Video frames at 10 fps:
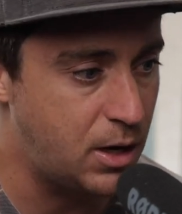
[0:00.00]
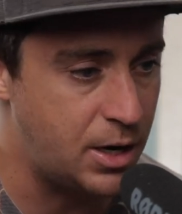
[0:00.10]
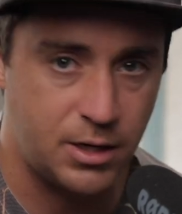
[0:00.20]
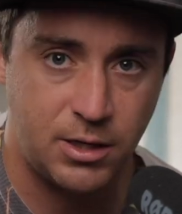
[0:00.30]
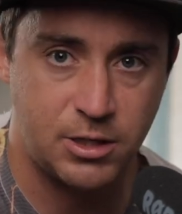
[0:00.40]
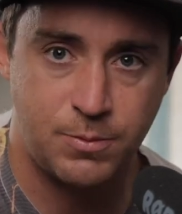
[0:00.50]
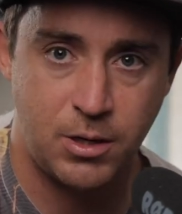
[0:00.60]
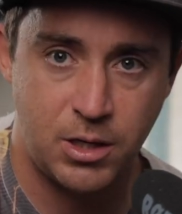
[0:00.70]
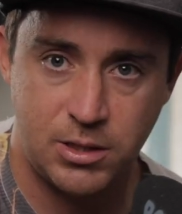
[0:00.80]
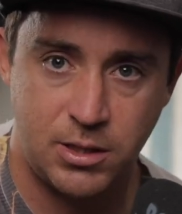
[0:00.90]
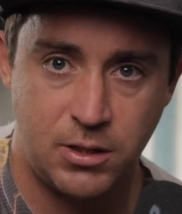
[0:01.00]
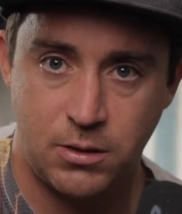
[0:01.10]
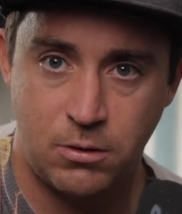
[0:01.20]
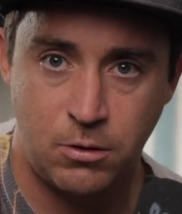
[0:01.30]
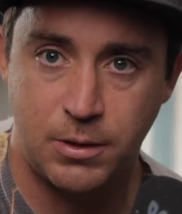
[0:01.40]
I didn't experience
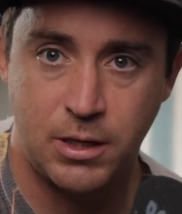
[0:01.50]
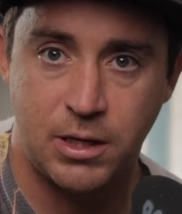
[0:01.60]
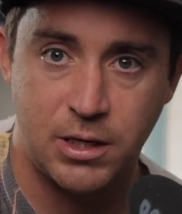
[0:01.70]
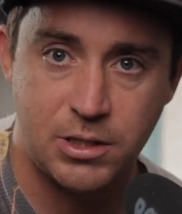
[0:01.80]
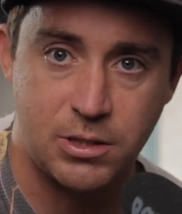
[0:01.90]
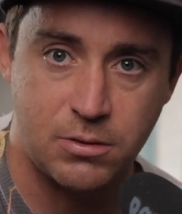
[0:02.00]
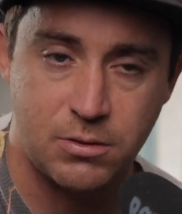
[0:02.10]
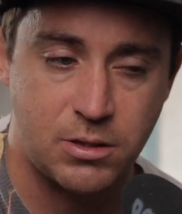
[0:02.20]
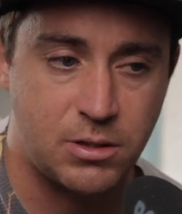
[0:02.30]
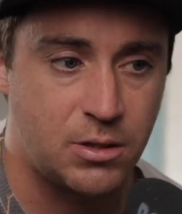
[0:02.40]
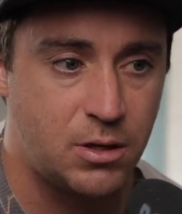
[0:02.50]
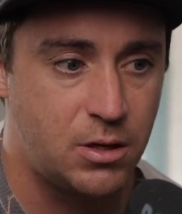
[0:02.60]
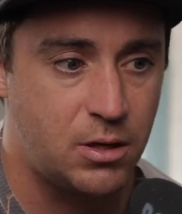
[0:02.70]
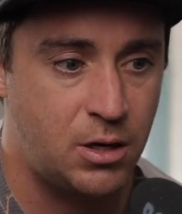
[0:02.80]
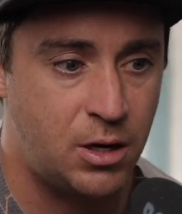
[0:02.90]
any overheating issues.
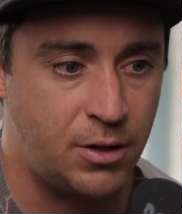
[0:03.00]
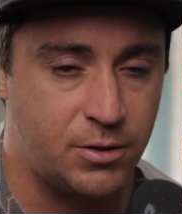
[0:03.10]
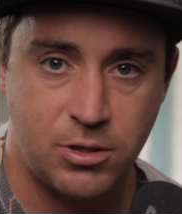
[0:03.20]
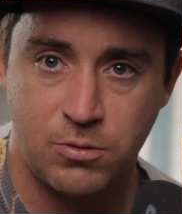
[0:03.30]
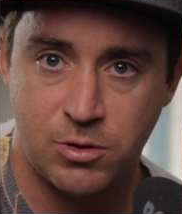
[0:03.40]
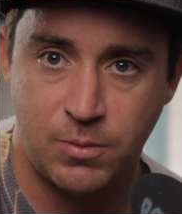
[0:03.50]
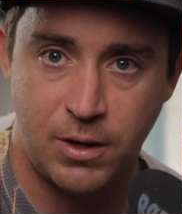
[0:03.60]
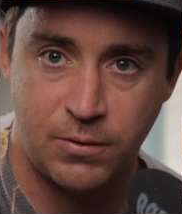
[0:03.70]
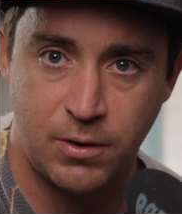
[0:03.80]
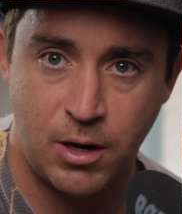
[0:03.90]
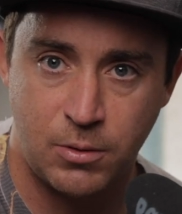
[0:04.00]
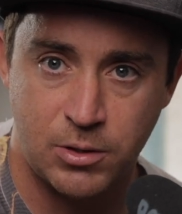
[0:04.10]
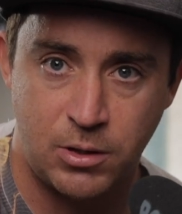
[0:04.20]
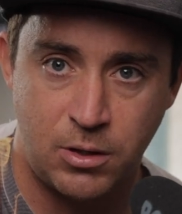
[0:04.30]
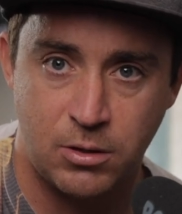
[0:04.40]
The shoot was about 3
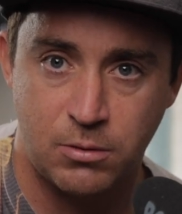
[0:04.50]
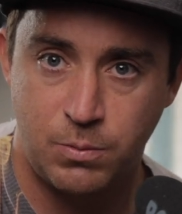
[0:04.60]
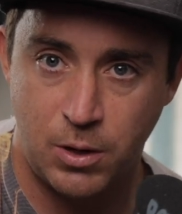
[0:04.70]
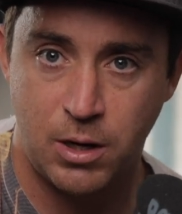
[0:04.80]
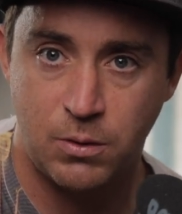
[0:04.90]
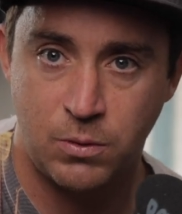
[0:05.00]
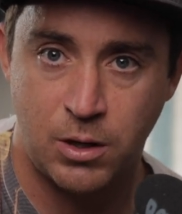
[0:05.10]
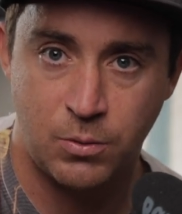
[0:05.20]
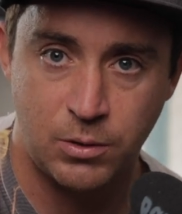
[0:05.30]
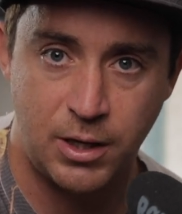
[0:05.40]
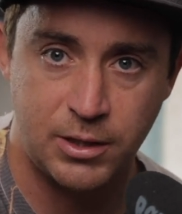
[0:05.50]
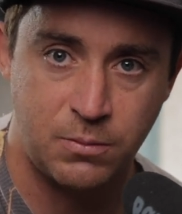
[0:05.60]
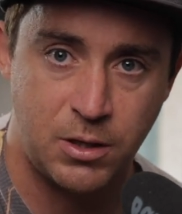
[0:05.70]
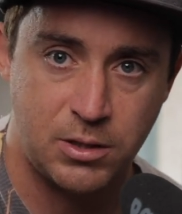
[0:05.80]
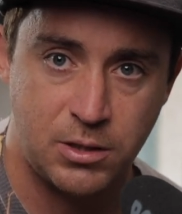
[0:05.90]
hours long, but what I would like
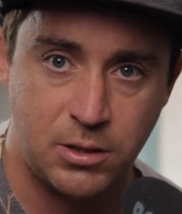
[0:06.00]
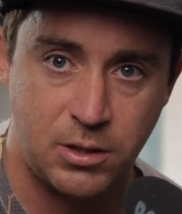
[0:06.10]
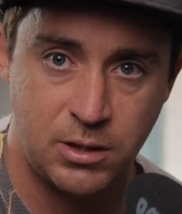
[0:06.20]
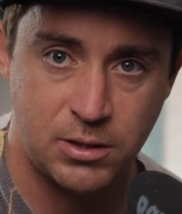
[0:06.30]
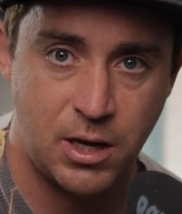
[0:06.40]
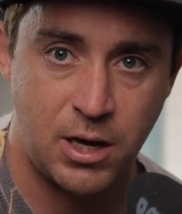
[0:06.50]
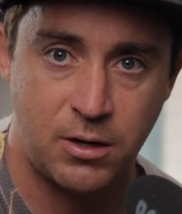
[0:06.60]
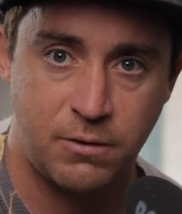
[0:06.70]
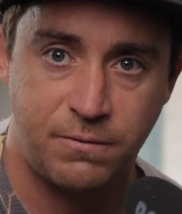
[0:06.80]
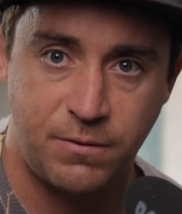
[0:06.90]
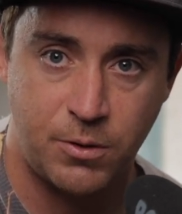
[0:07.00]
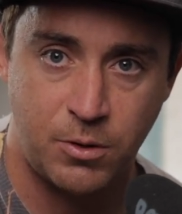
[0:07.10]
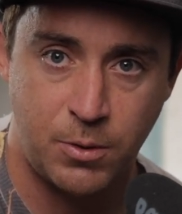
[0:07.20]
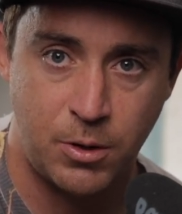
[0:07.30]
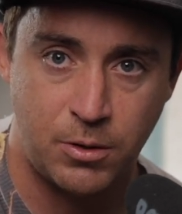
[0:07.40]
to mention is I had it on
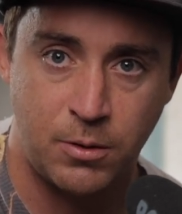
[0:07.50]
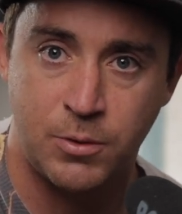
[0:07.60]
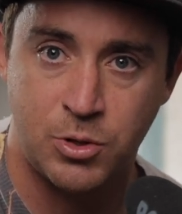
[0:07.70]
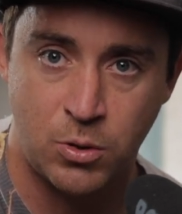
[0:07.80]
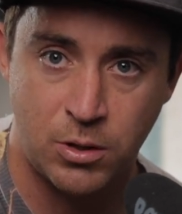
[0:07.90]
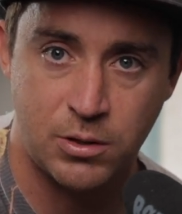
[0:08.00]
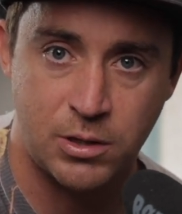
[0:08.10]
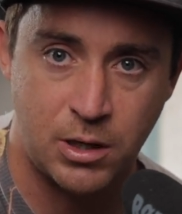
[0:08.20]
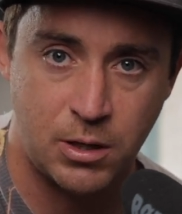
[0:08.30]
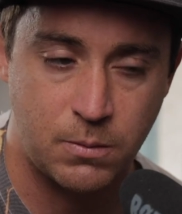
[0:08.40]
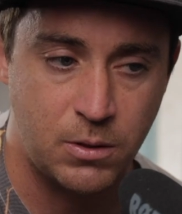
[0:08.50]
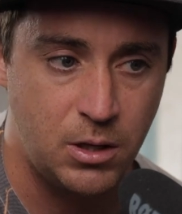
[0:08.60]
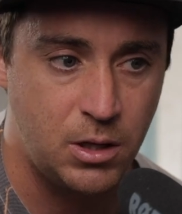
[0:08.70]
photo mode a majority of the time.